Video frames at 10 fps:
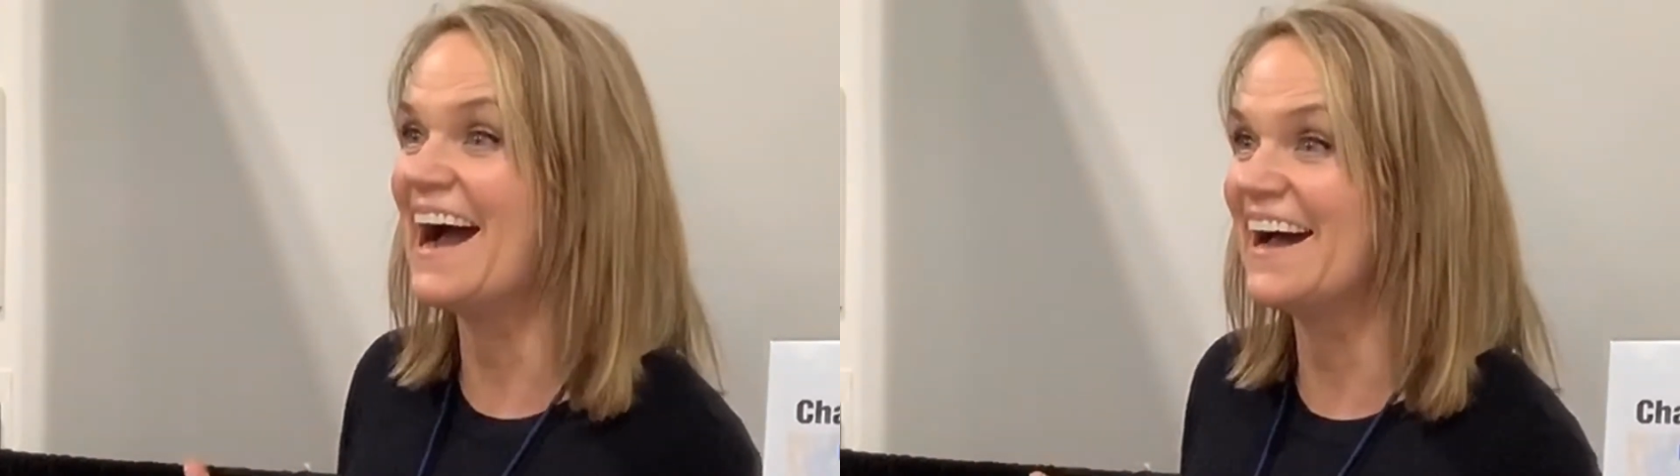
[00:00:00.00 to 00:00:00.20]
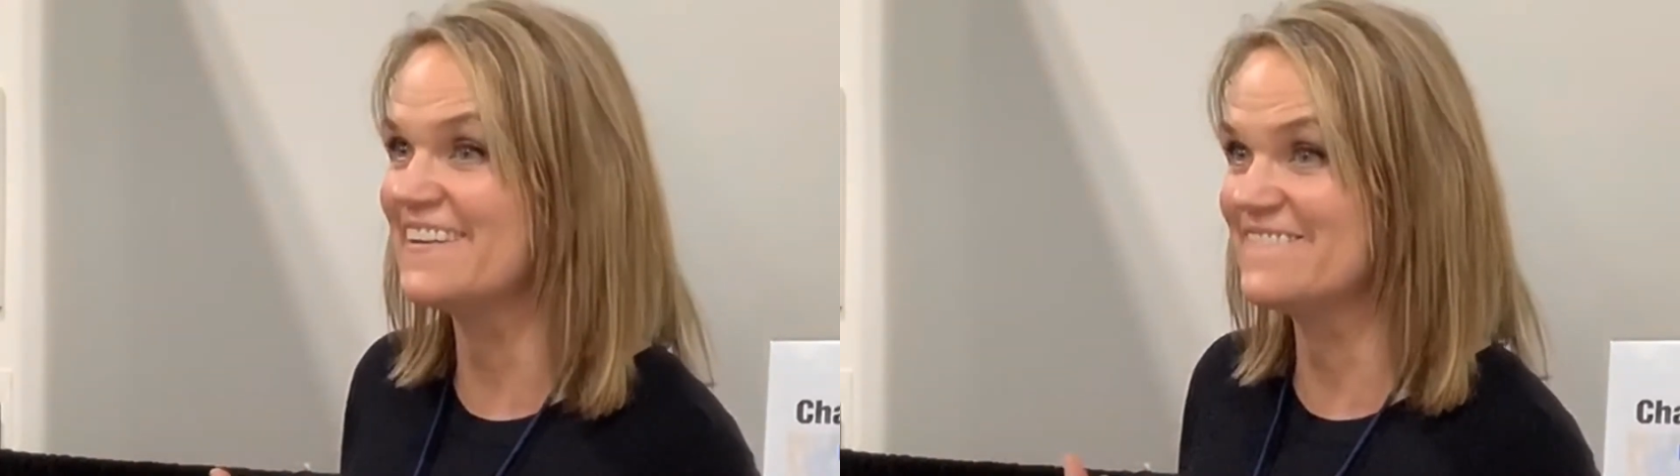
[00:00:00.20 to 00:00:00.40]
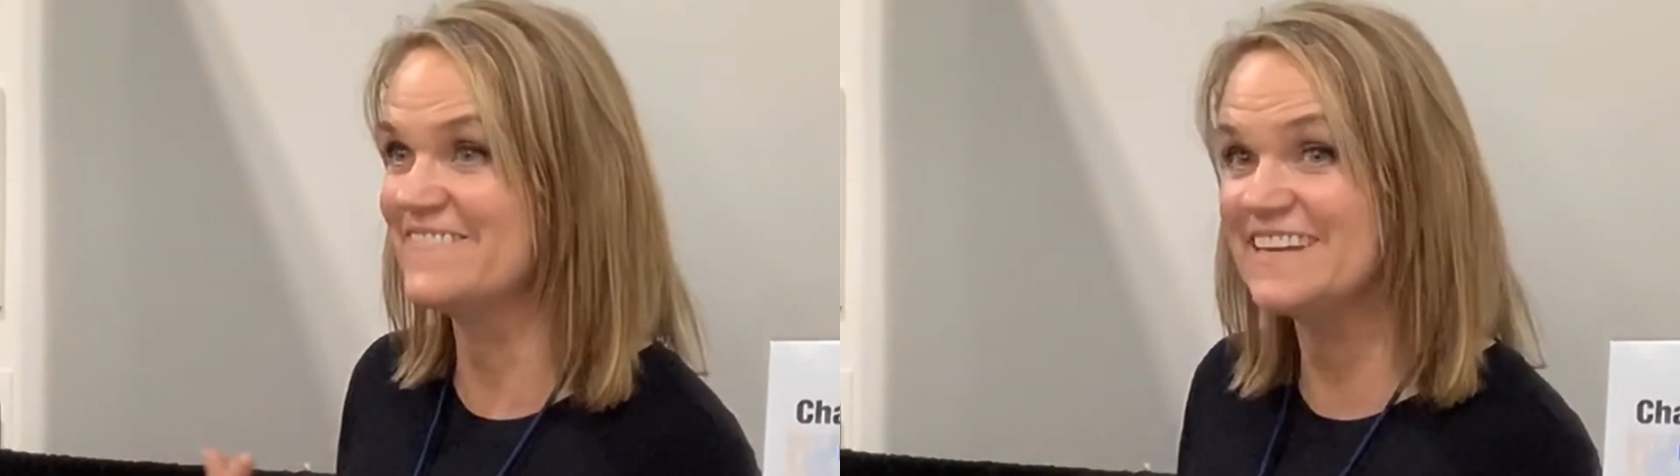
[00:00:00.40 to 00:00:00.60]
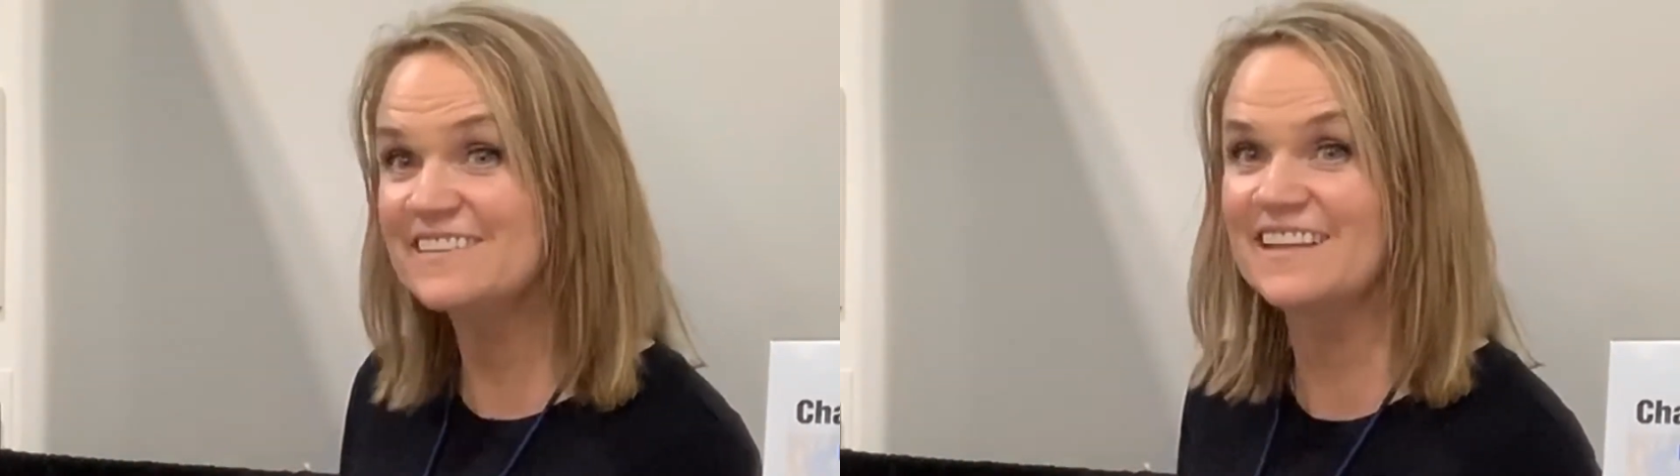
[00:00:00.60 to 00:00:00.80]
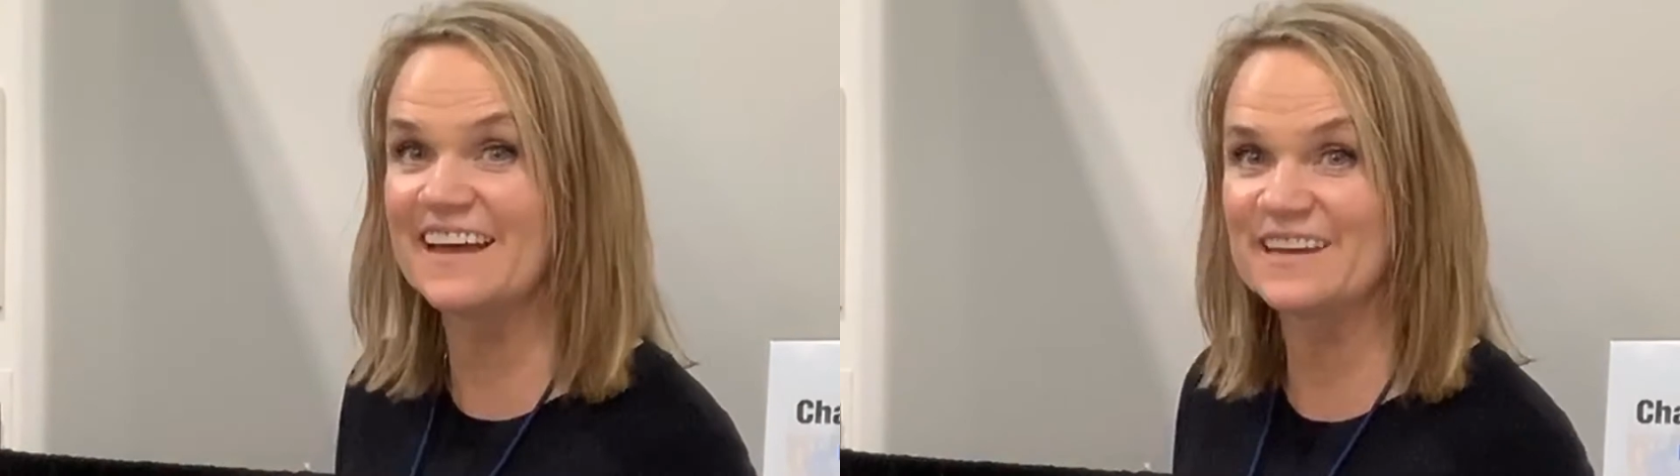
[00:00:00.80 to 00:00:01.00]
I feel
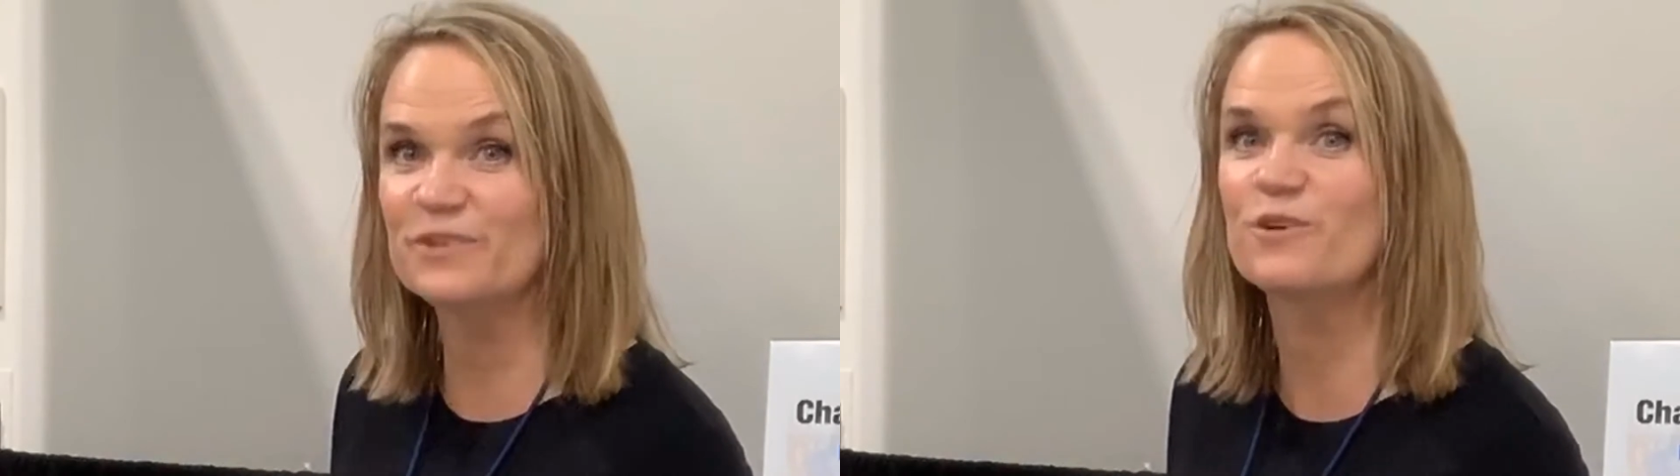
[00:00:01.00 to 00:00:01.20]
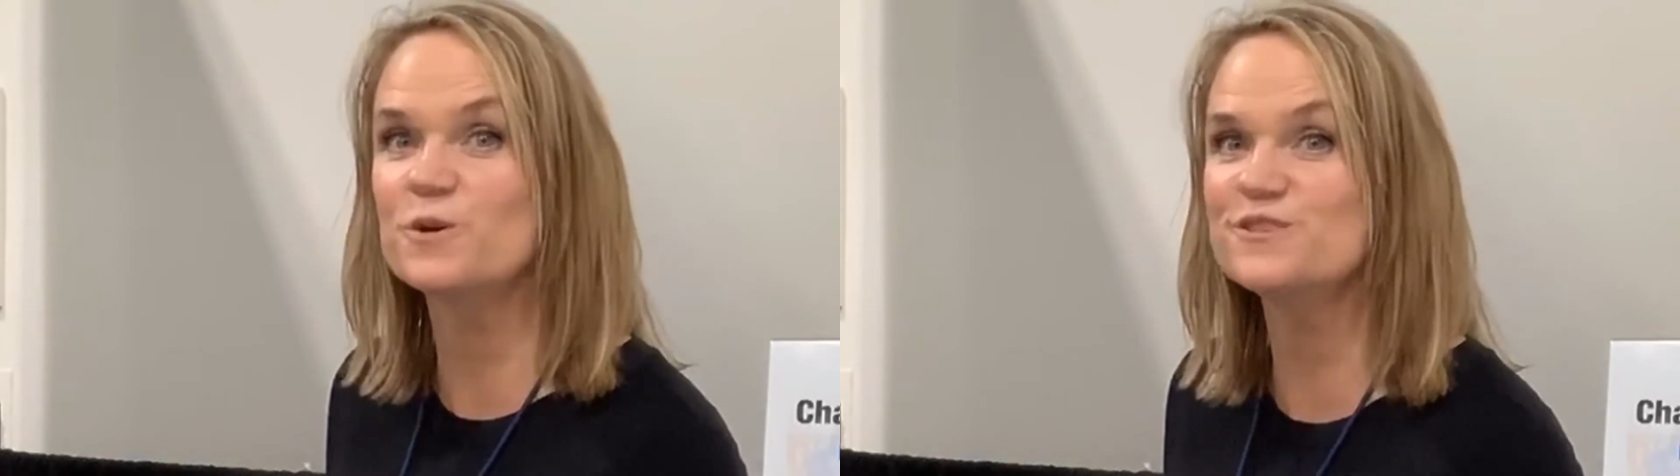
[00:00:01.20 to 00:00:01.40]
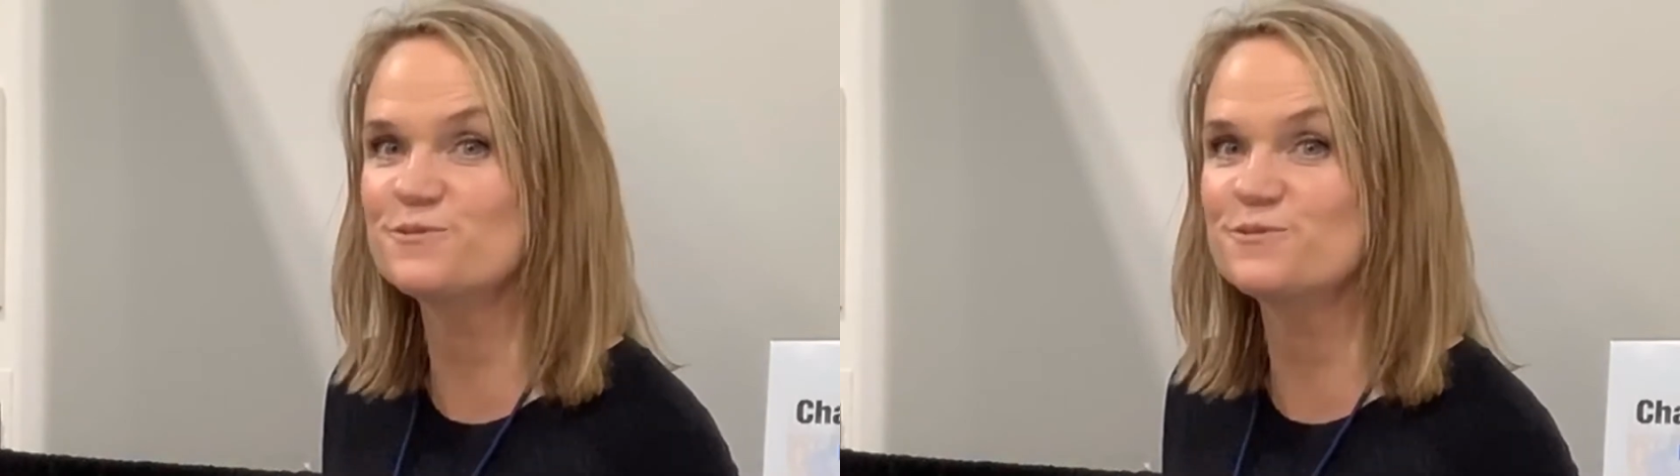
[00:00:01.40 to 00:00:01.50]
like, of course,